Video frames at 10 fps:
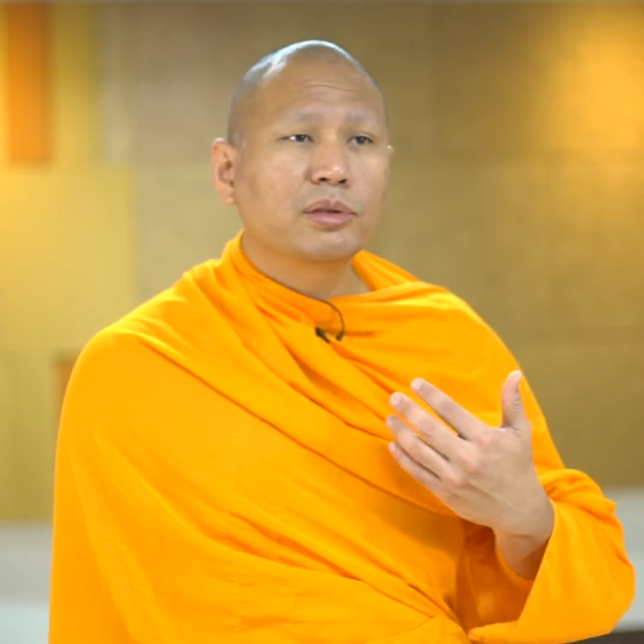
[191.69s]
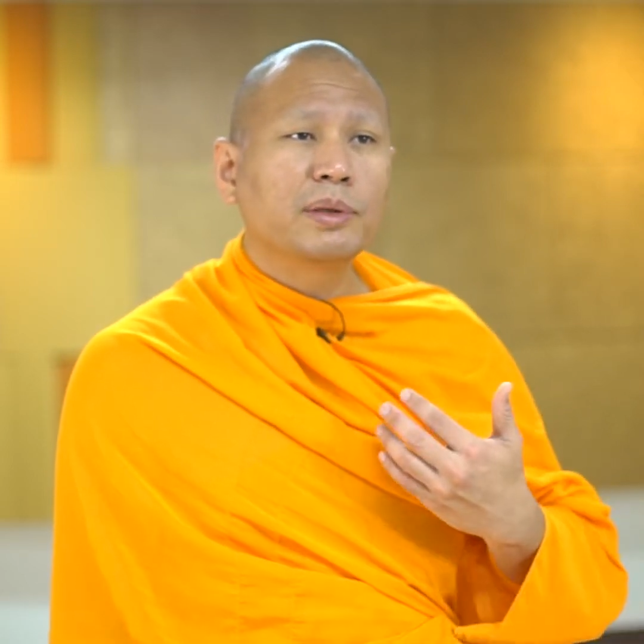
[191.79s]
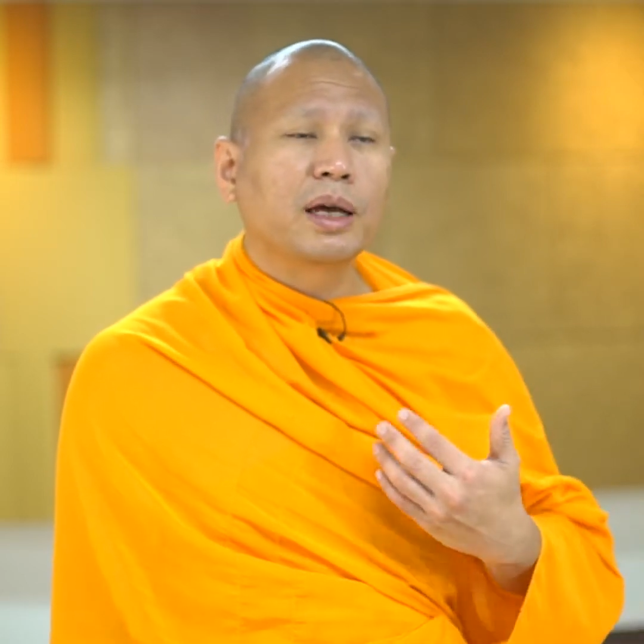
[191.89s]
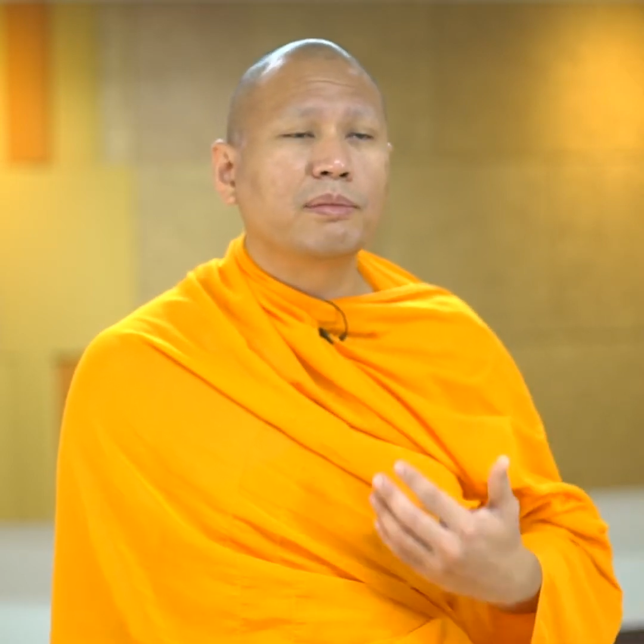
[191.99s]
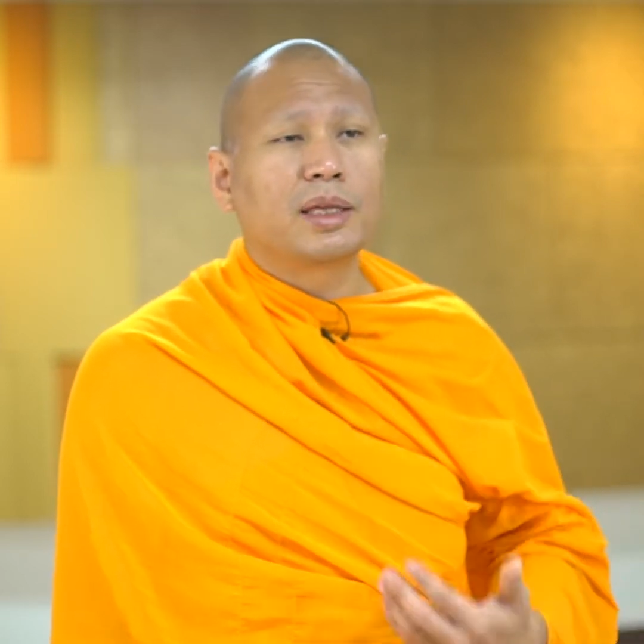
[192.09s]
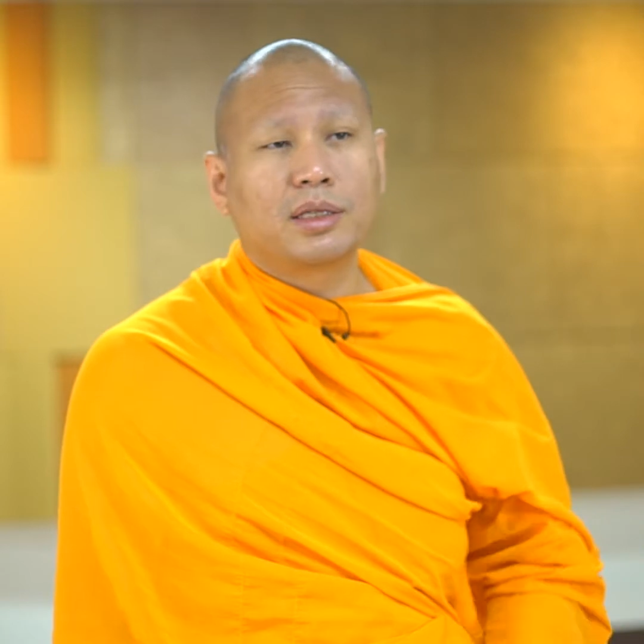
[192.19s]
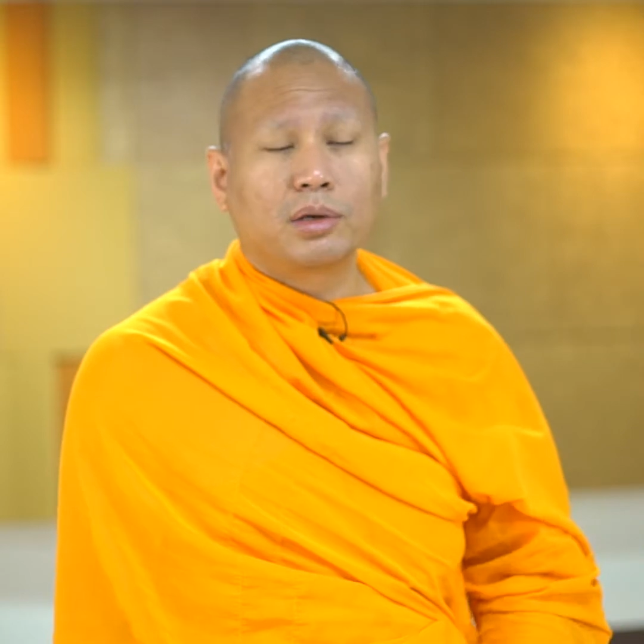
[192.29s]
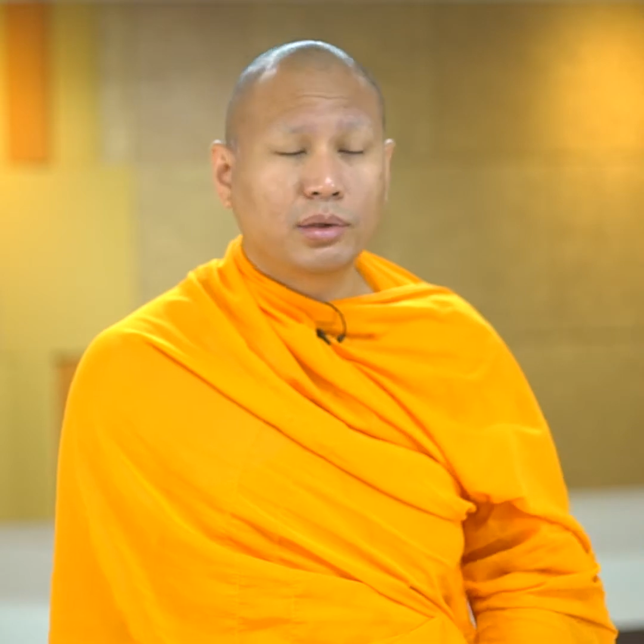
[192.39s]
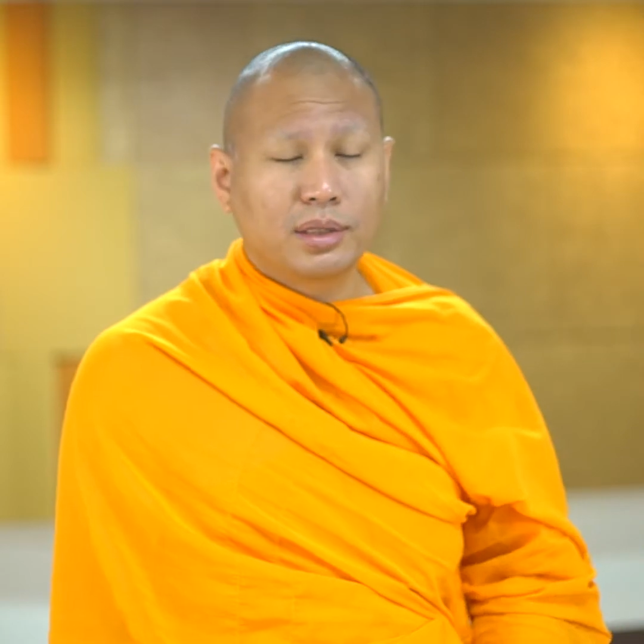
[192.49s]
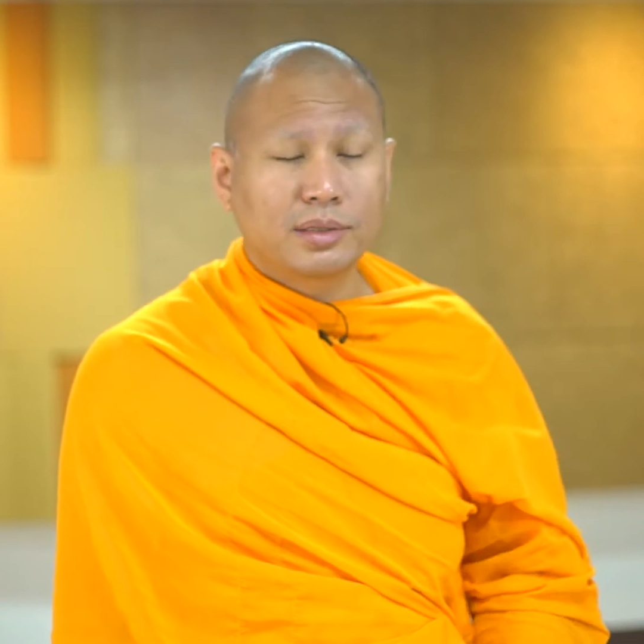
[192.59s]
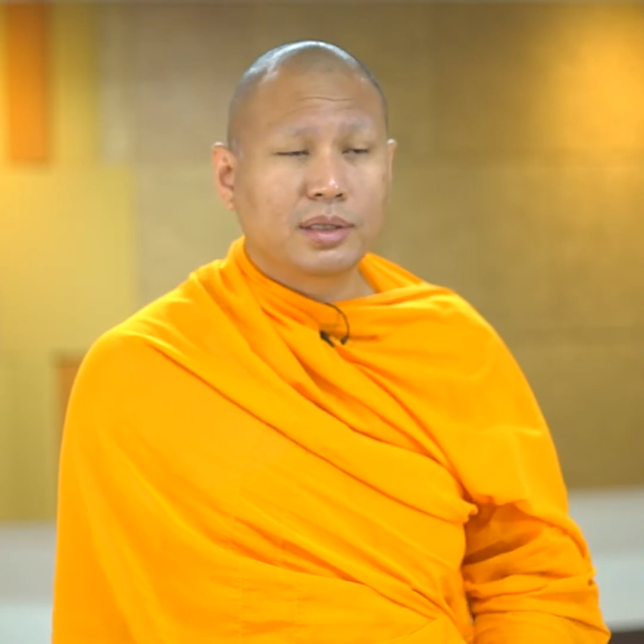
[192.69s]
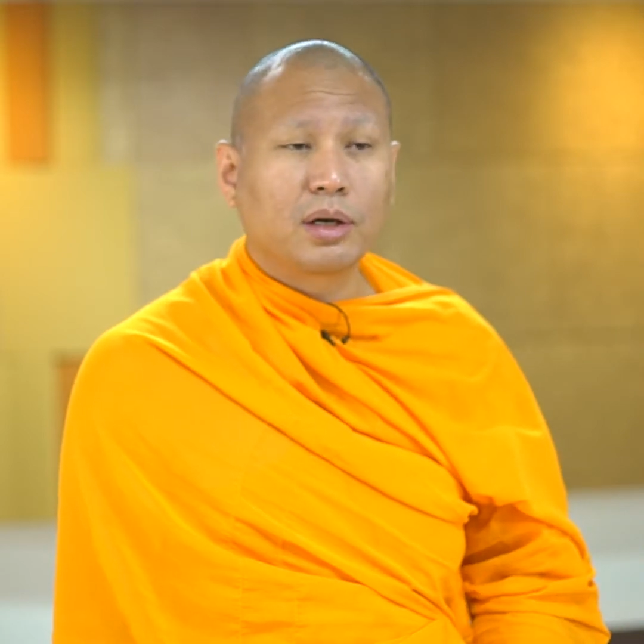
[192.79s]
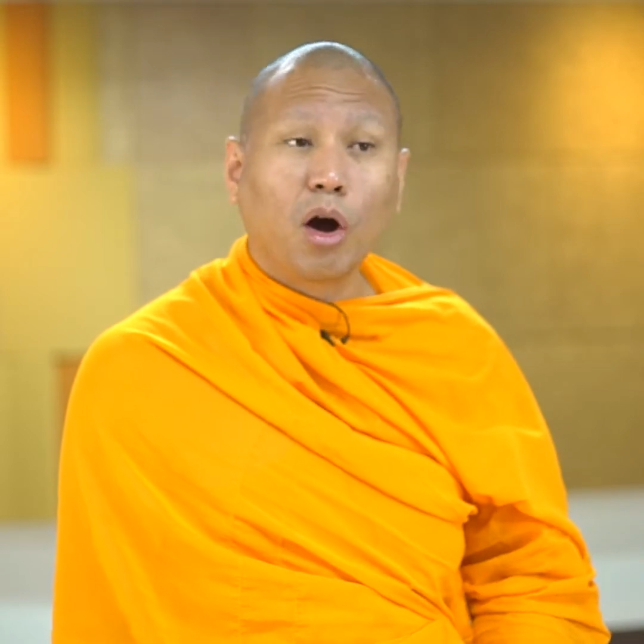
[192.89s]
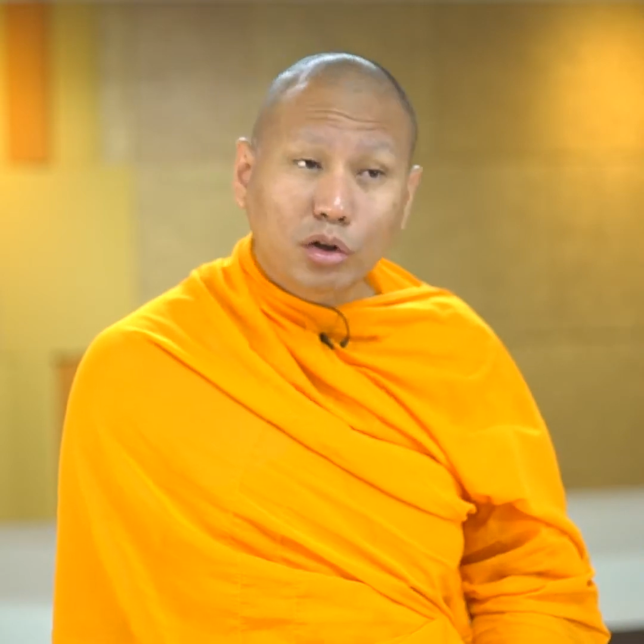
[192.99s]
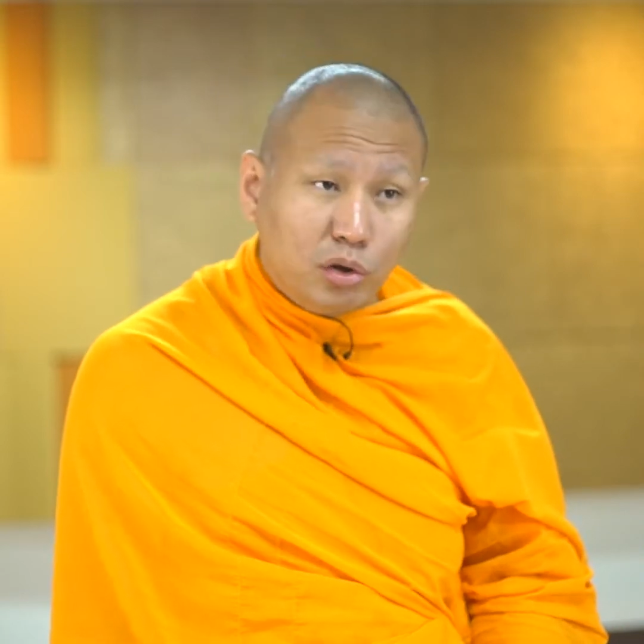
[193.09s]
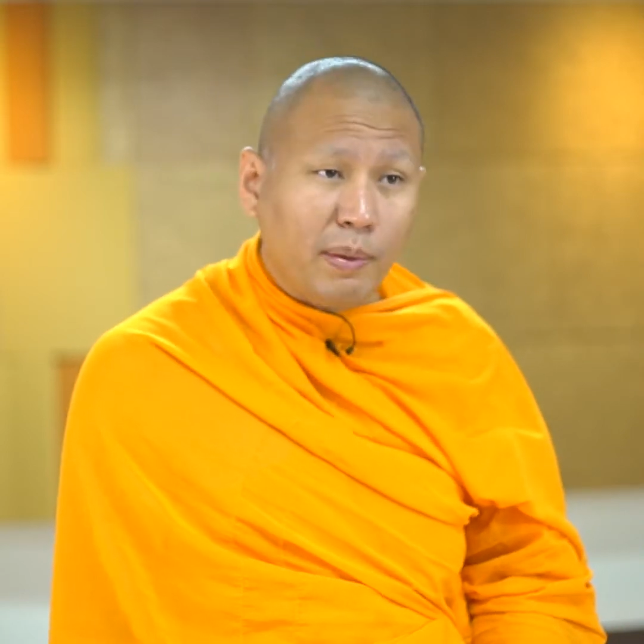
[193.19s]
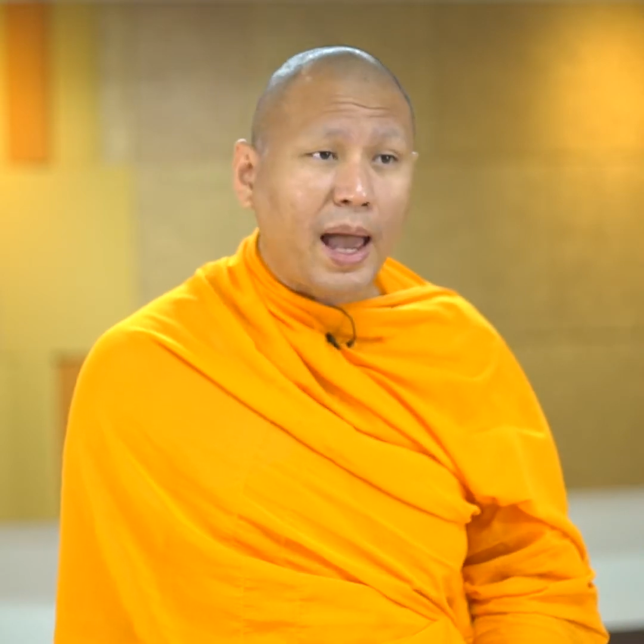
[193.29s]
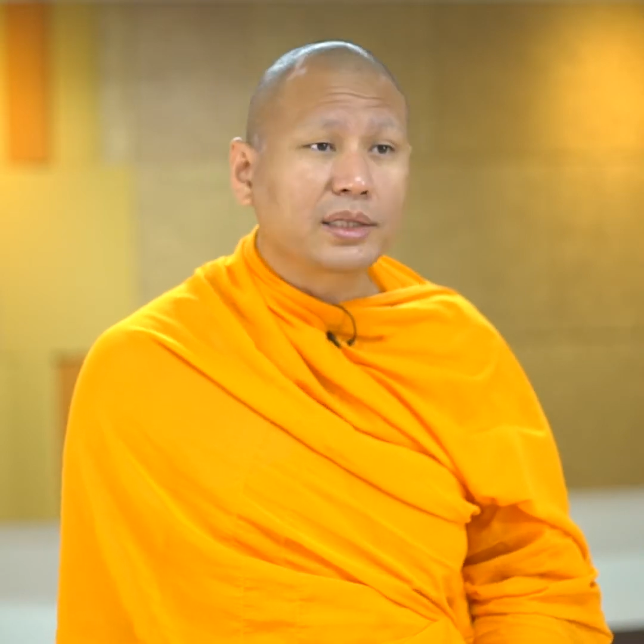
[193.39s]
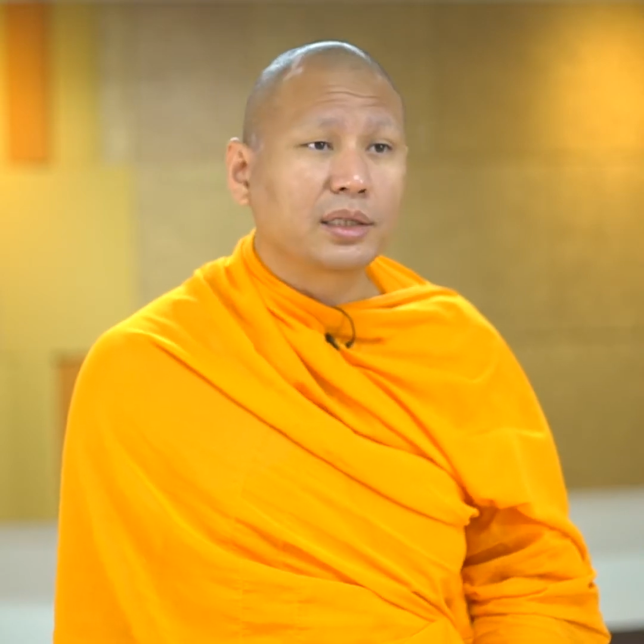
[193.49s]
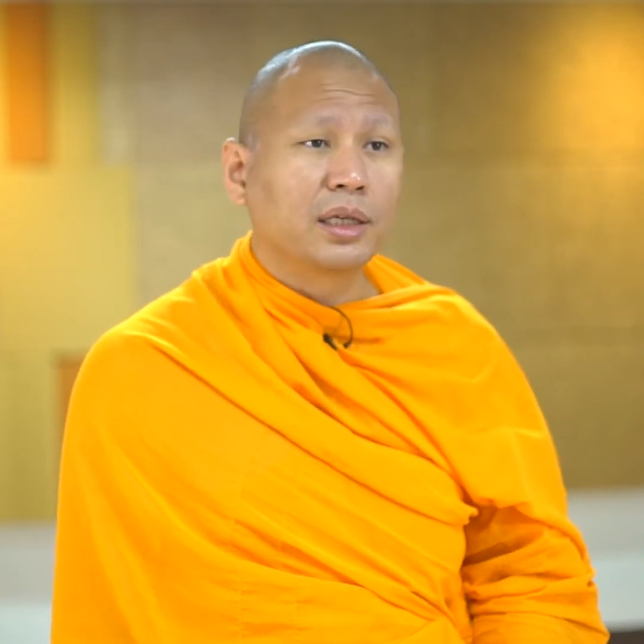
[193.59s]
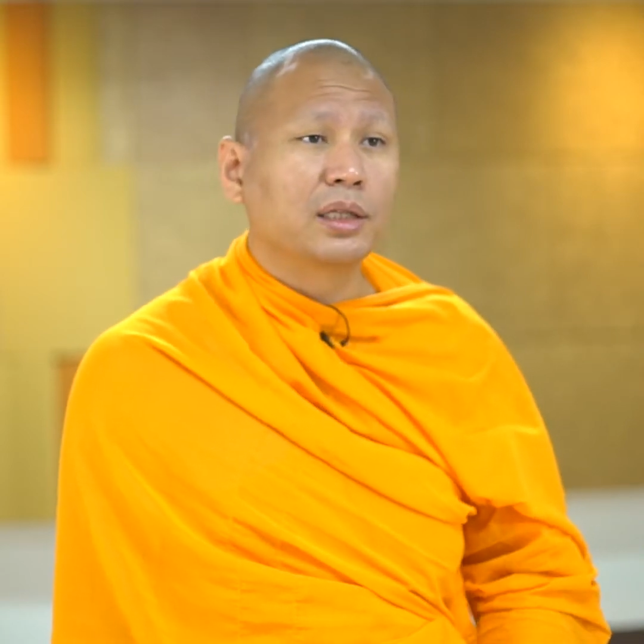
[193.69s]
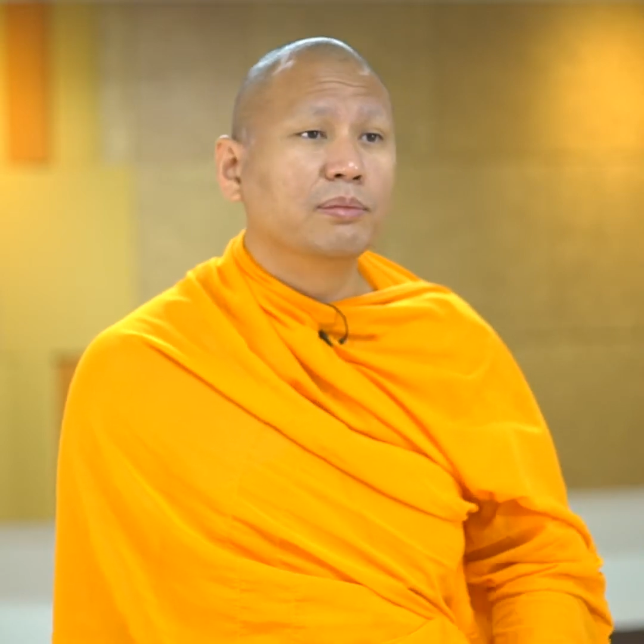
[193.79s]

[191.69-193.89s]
to become less egotistic automatically.